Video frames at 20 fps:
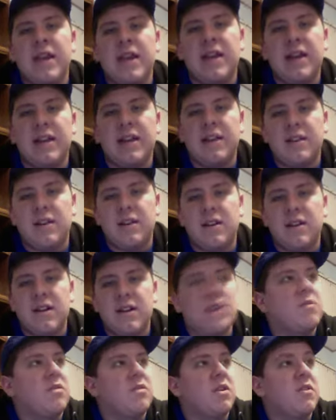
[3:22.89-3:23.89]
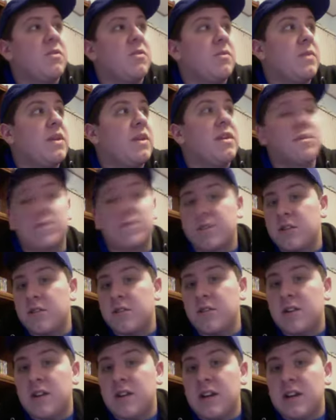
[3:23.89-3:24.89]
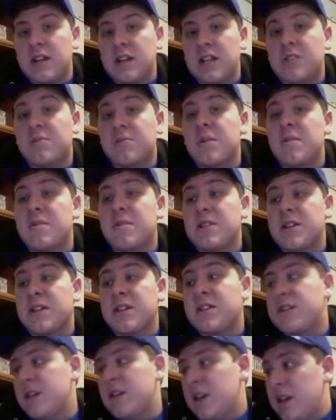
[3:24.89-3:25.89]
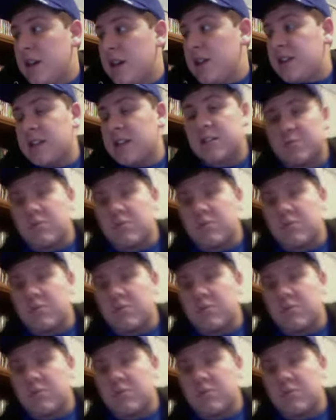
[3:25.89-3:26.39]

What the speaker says: And we'll go from there. So, that's pretty much it. Thanks for